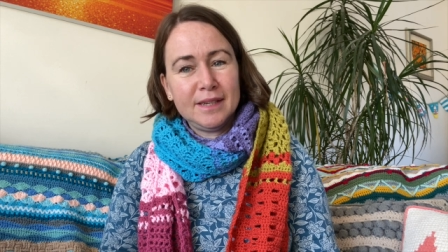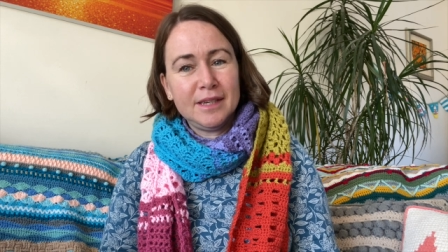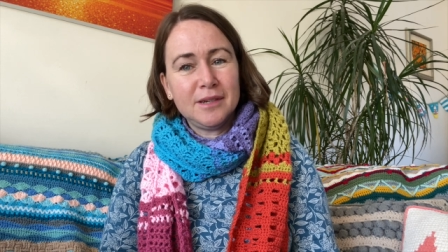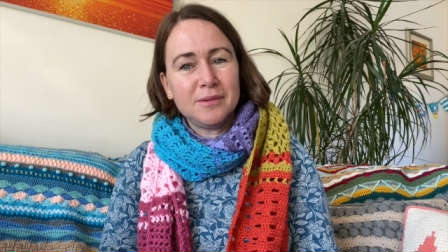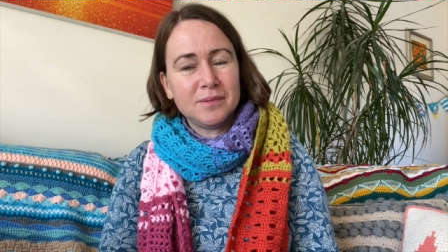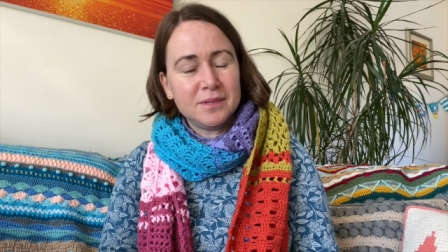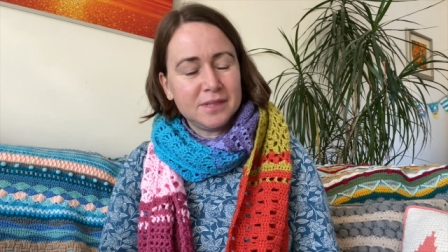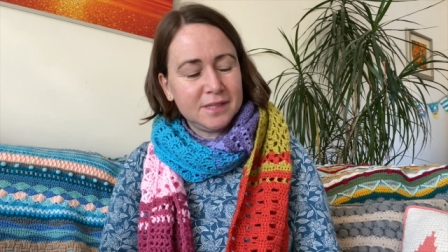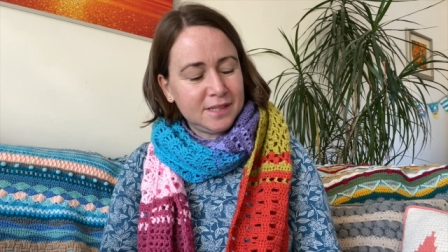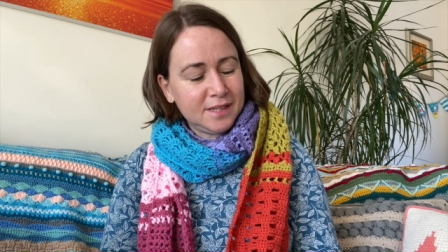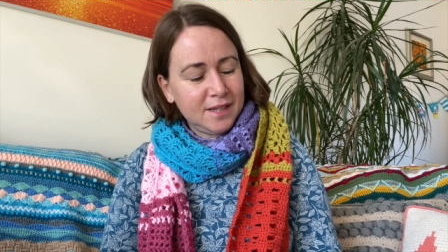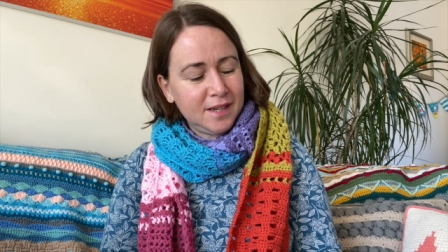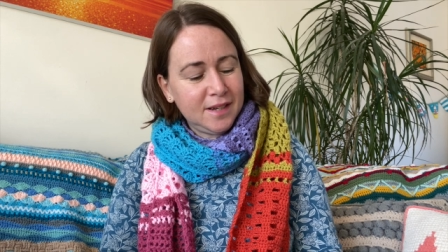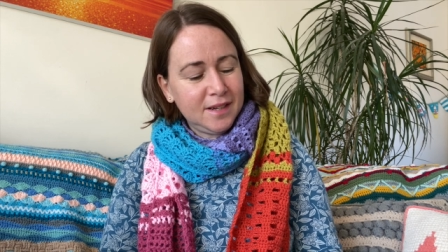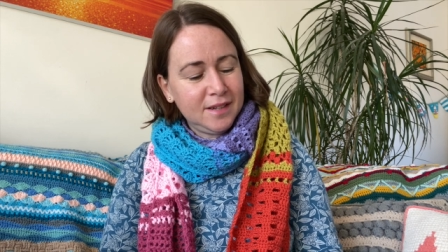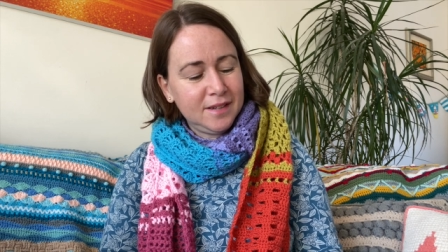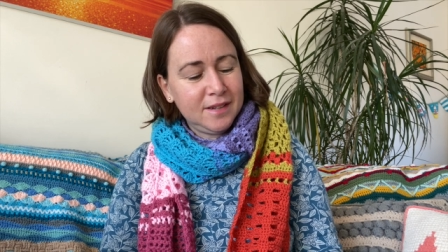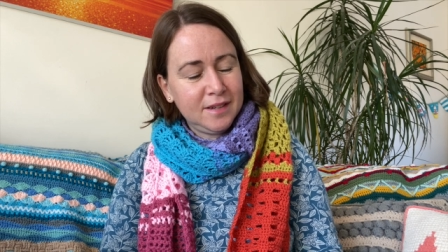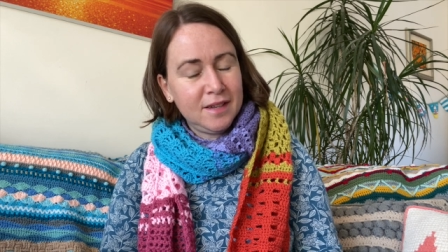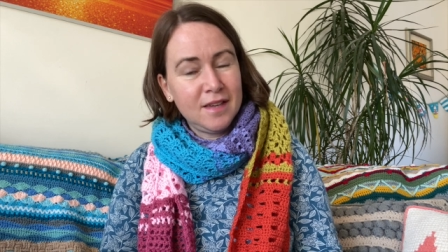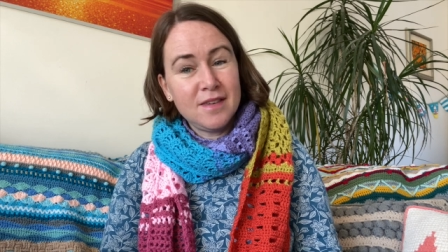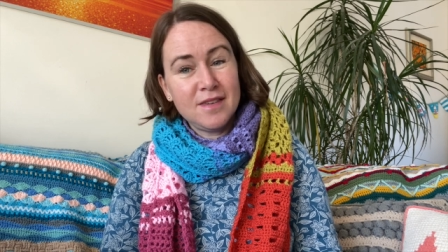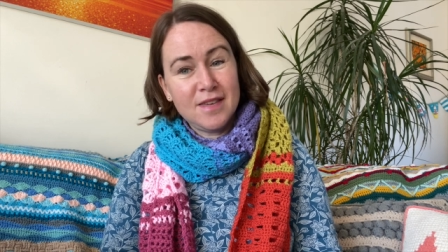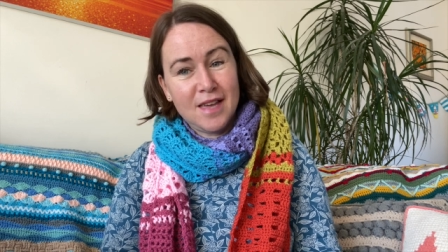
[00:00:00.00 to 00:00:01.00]
it was a
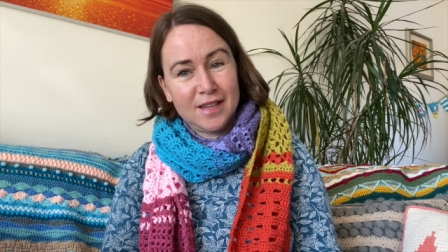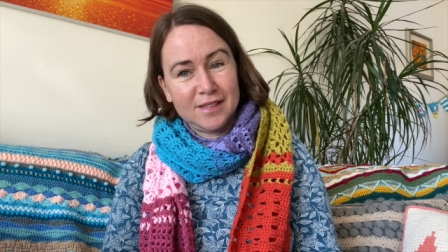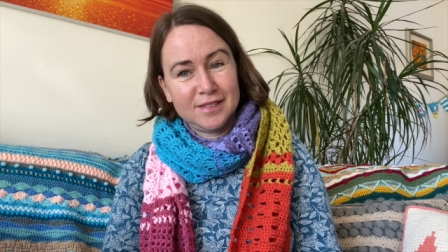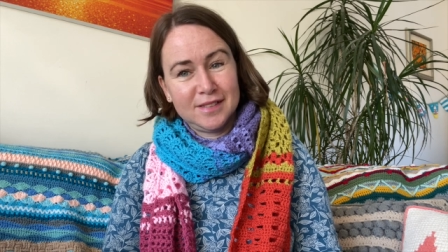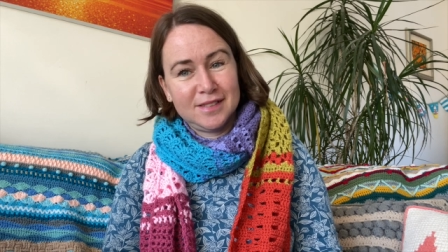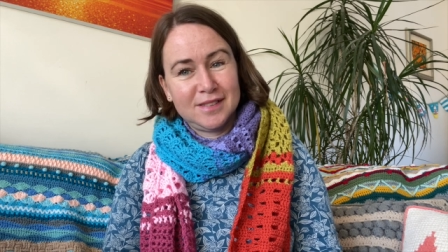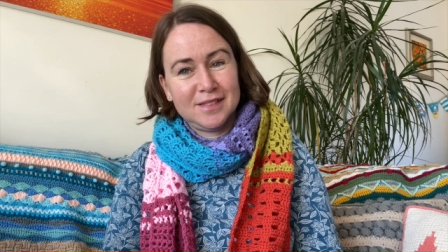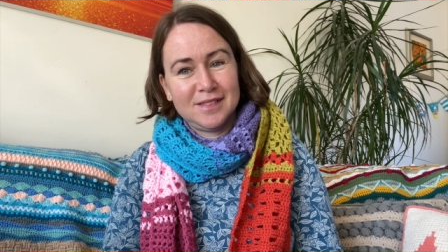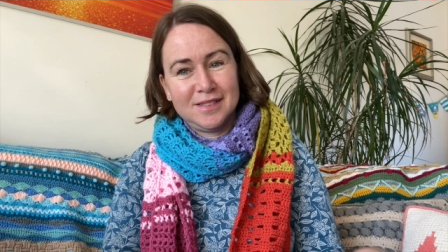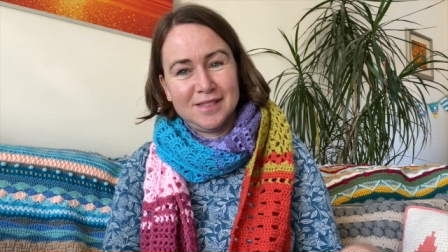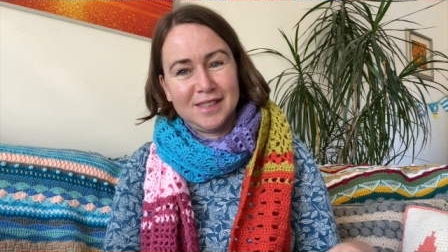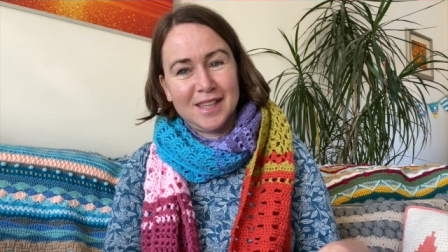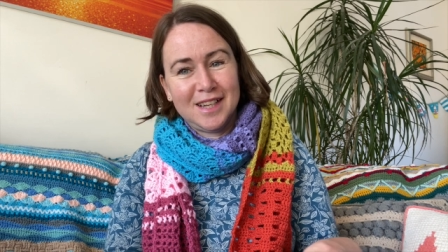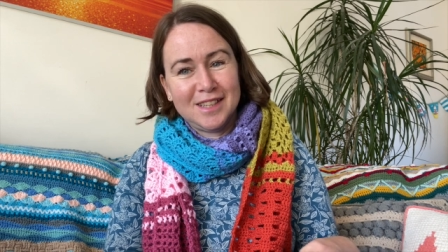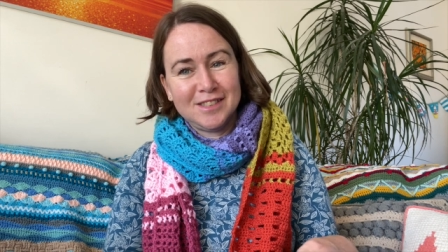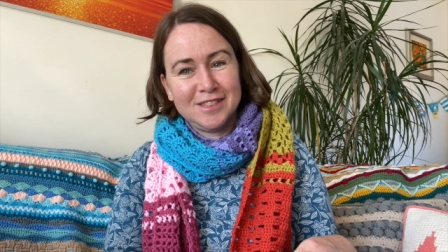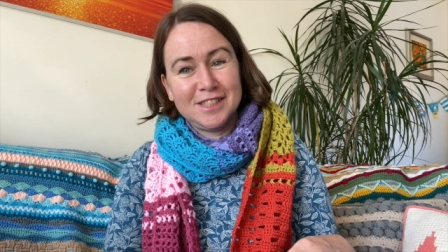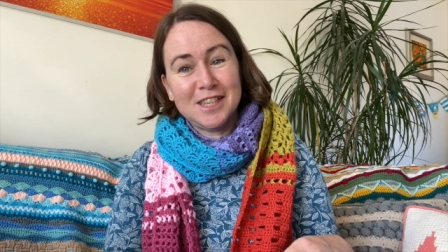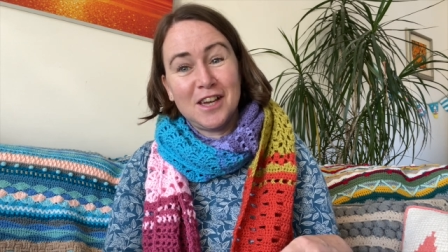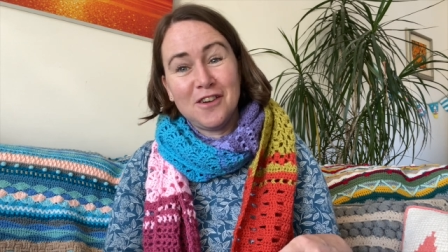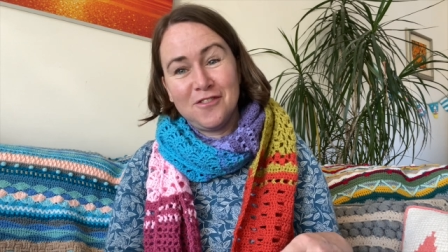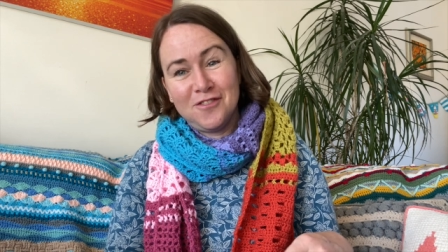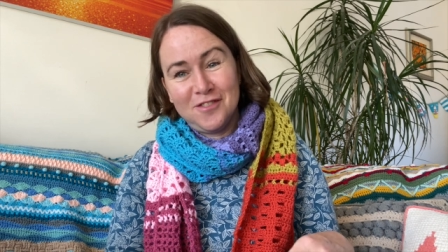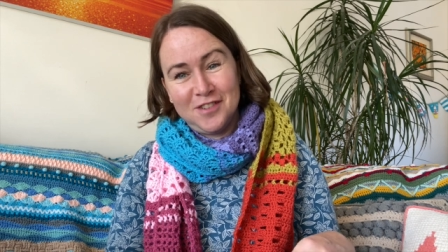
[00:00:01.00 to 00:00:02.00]
yes, that
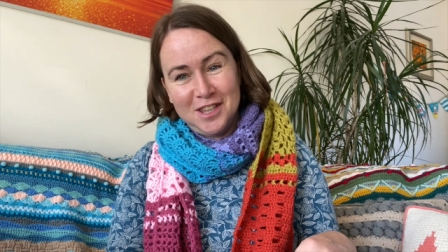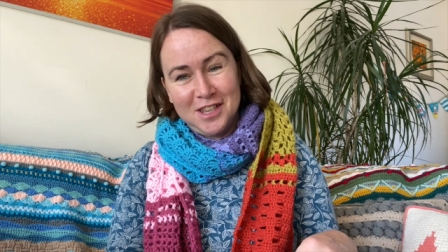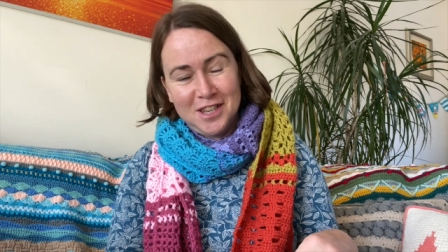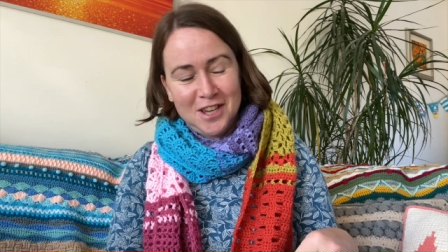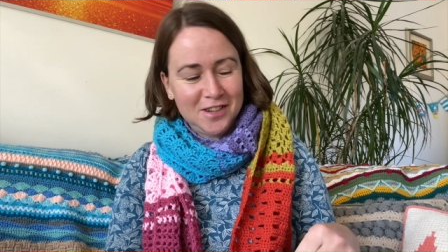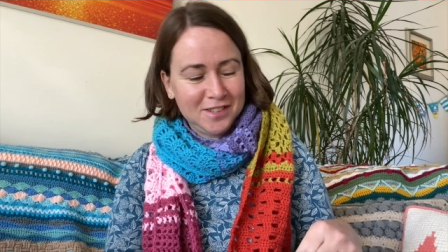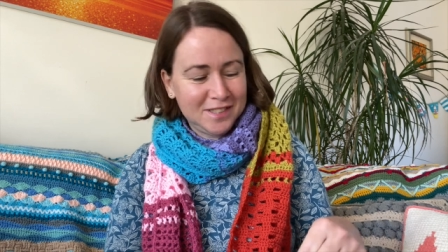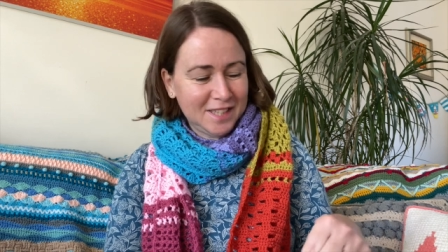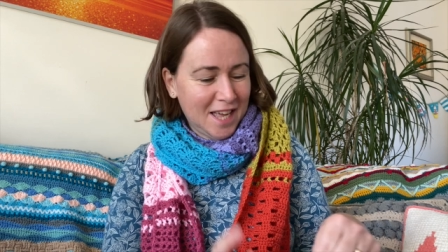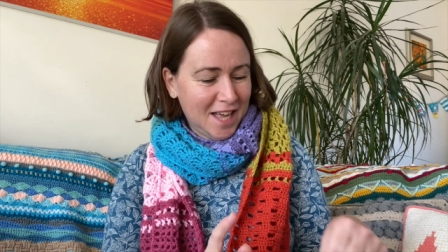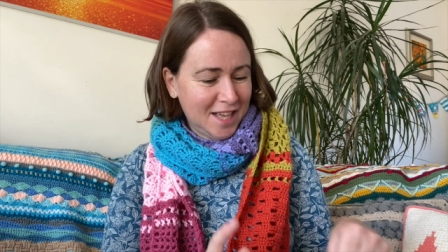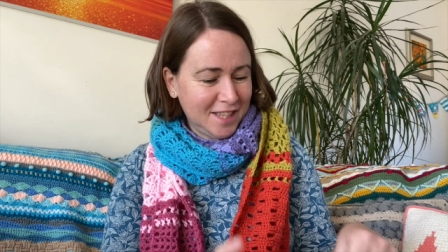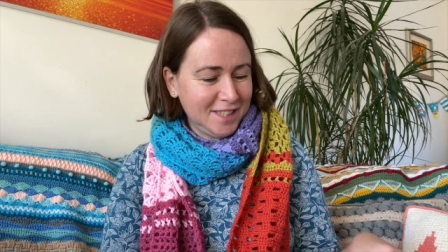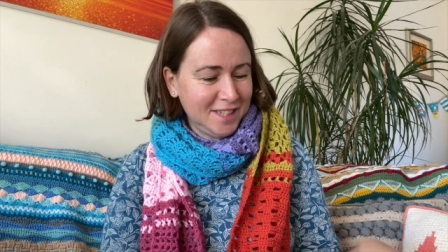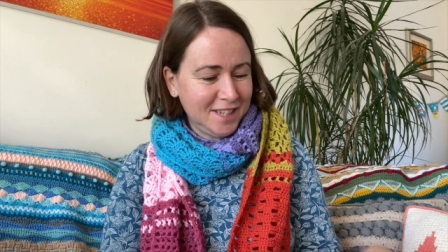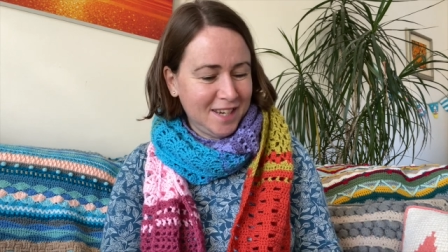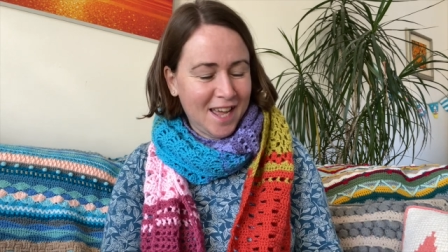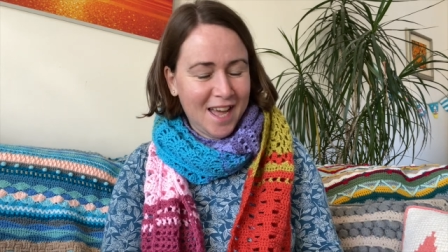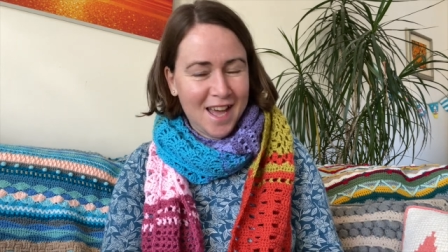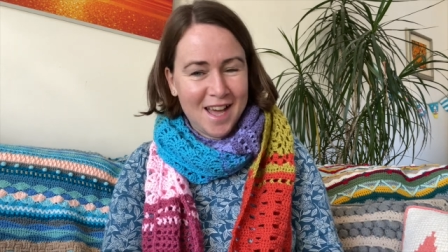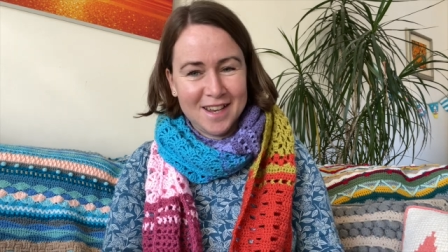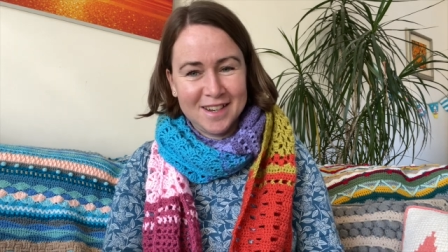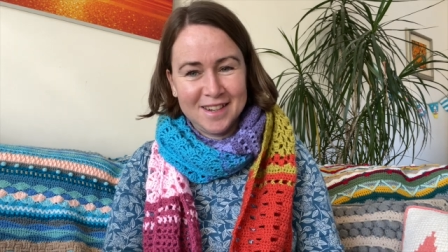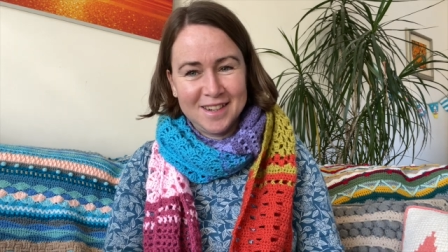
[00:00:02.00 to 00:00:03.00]
definitely goes hand in
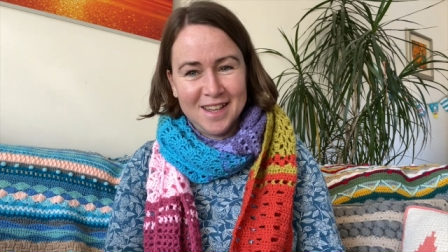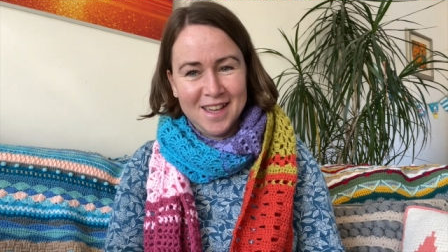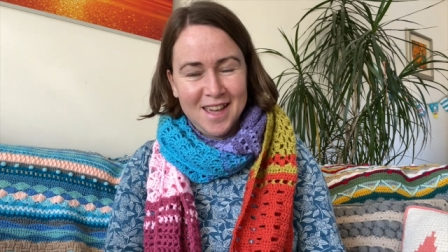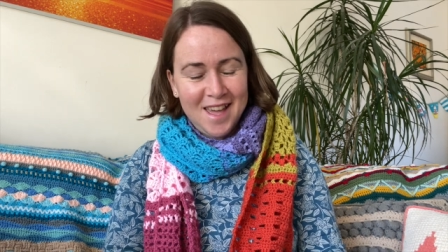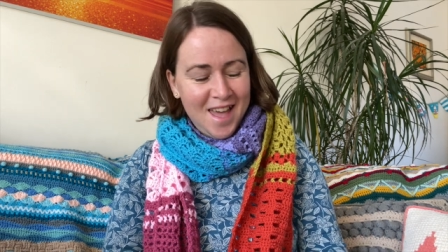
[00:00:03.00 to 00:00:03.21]
hand.